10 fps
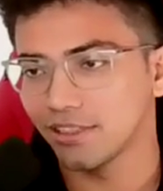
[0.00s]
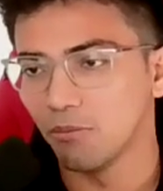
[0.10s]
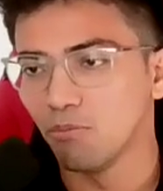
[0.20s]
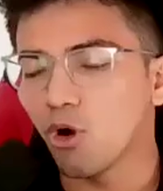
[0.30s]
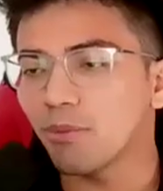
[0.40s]

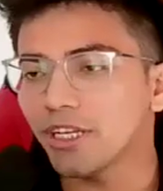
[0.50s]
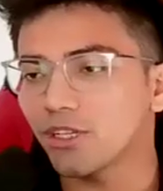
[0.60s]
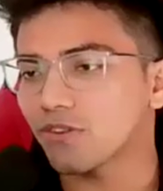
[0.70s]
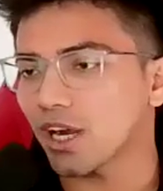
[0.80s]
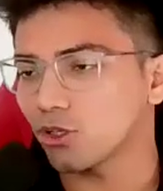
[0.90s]
The moment
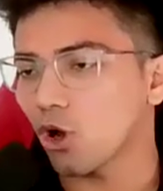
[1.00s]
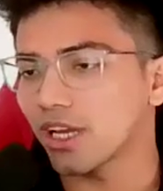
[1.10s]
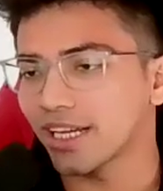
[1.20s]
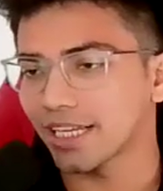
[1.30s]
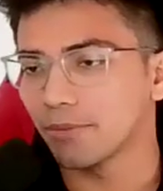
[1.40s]
you start
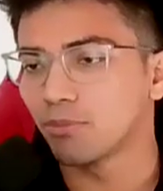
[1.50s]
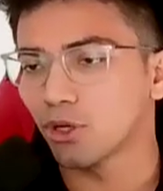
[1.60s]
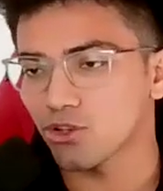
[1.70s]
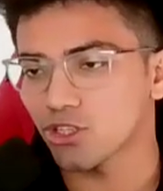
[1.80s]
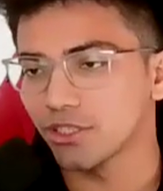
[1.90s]
talking like a
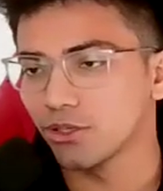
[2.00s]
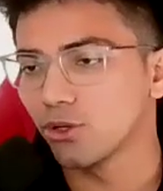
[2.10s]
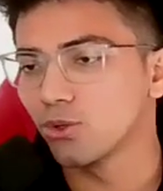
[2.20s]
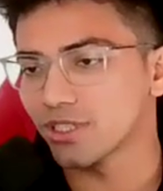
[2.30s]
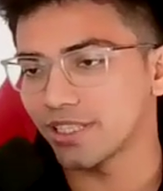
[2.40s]
brochure, you
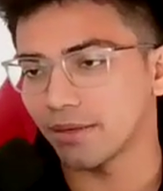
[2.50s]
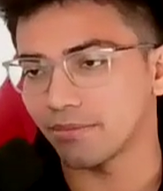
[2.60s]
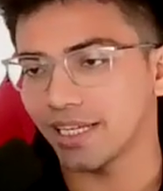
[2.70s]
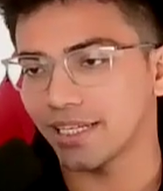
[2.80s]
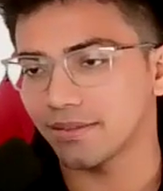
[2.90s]
lose them.